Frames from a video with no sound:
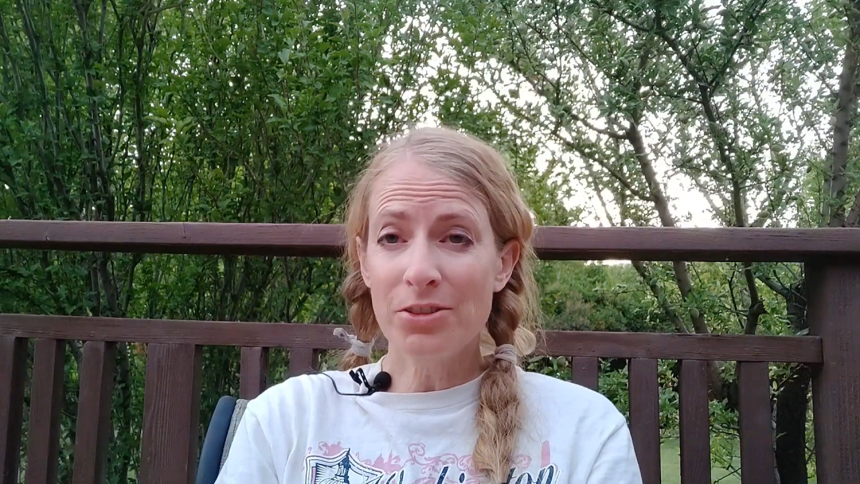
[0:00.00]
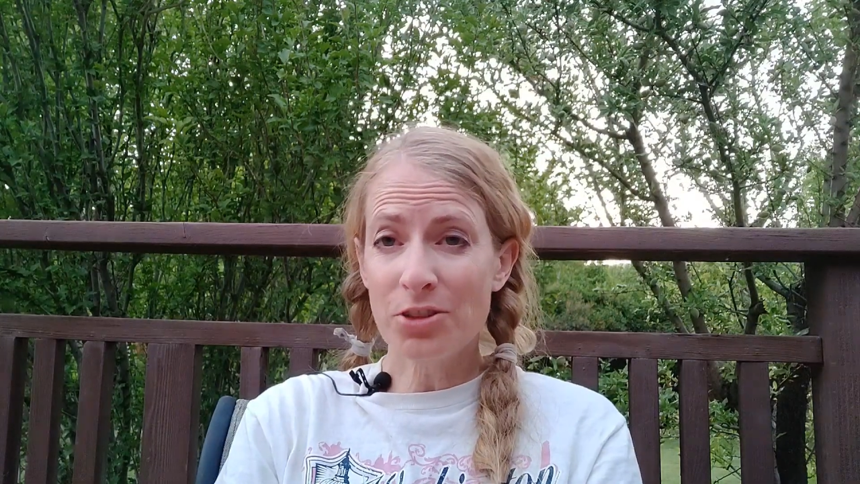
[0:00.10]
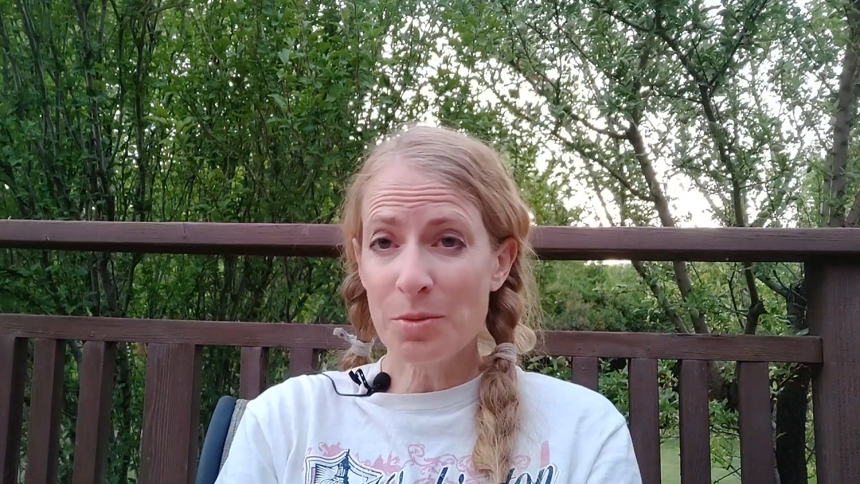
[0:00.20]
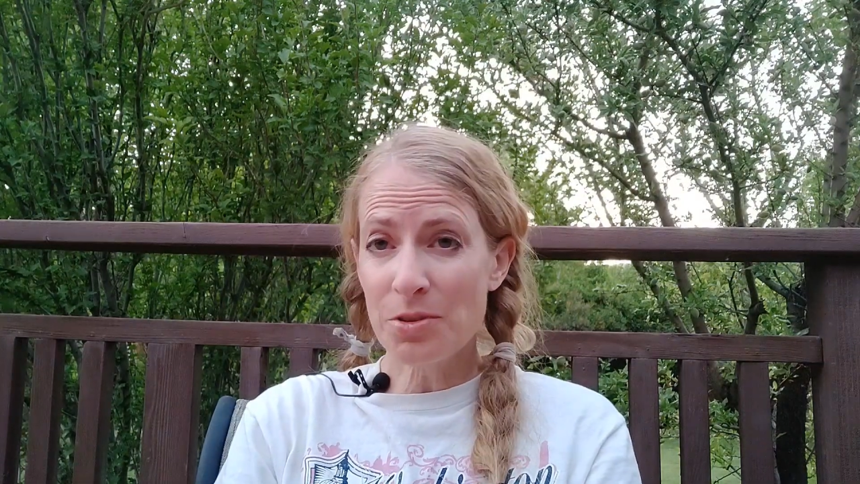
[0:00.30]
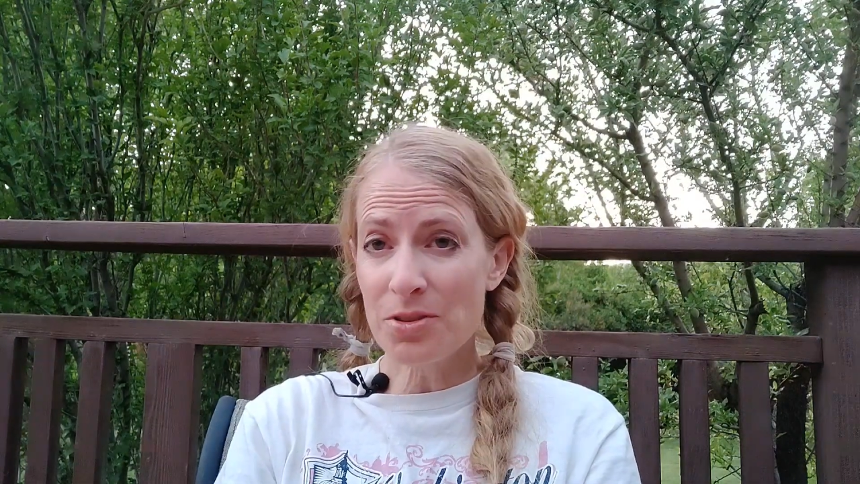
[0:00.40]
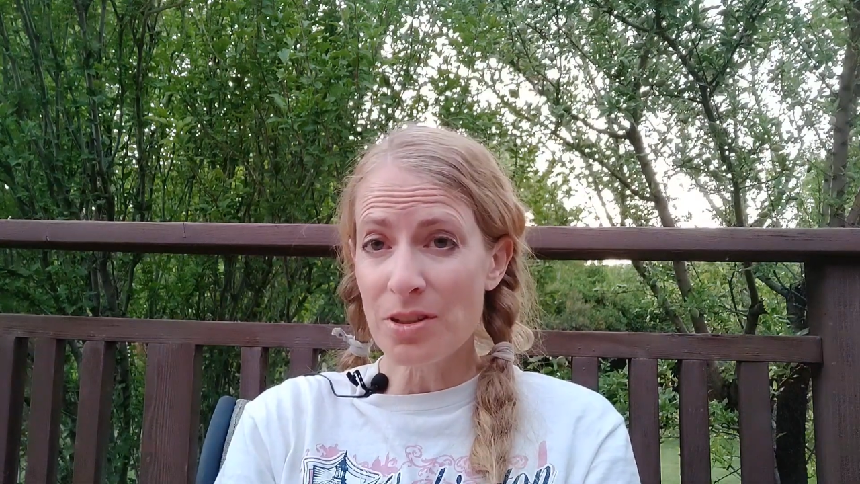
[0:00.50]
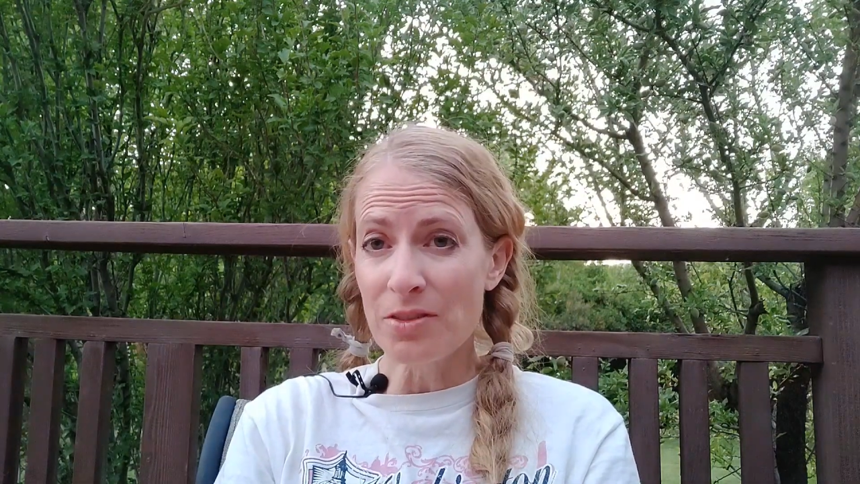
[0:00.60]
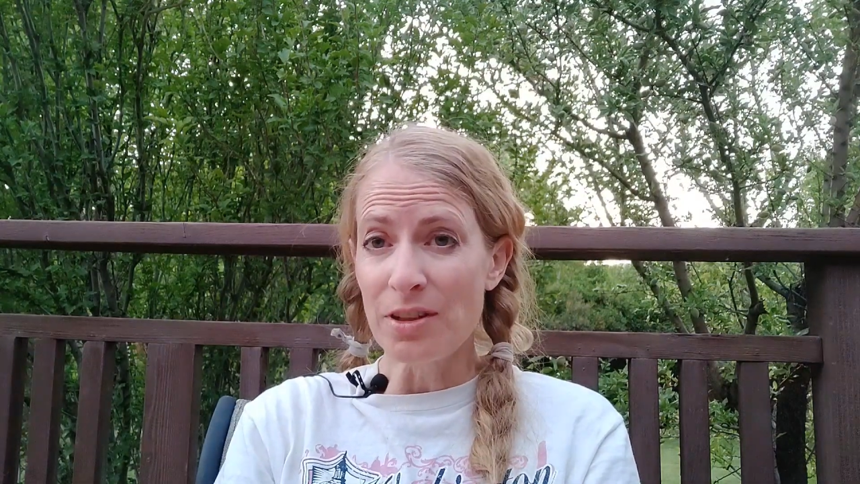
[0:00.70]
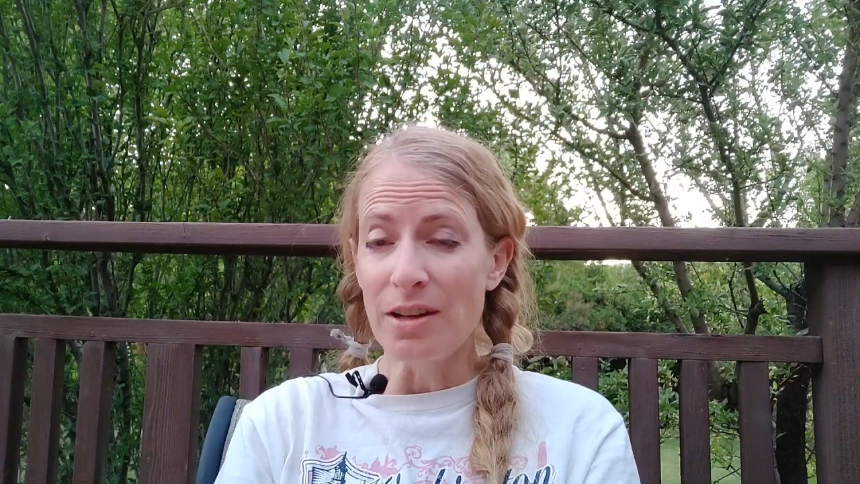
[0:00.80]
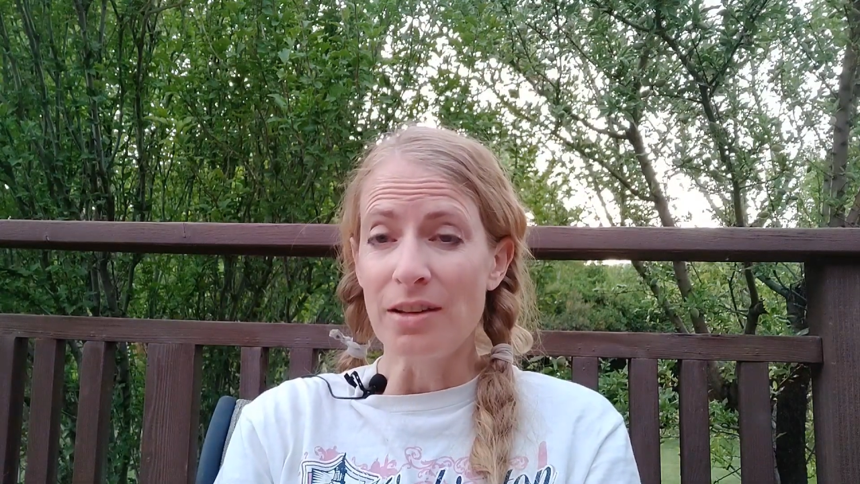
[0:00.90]
your scriptures
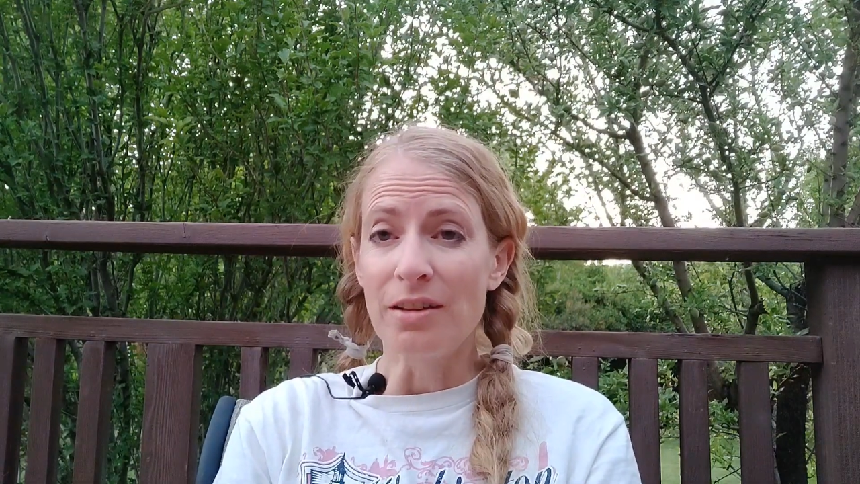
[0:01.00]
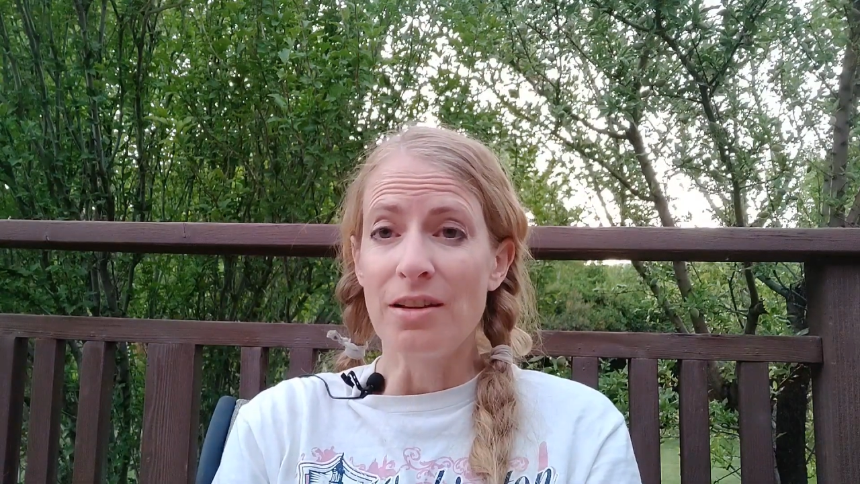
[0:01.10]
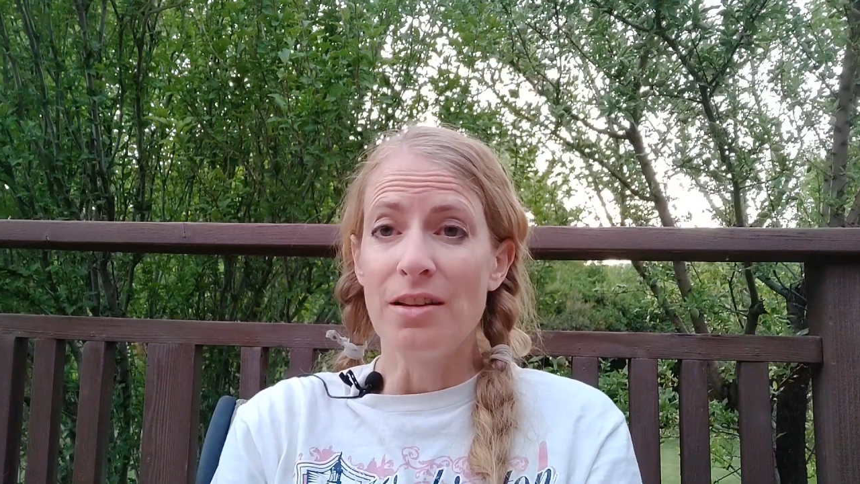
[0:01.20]
every day.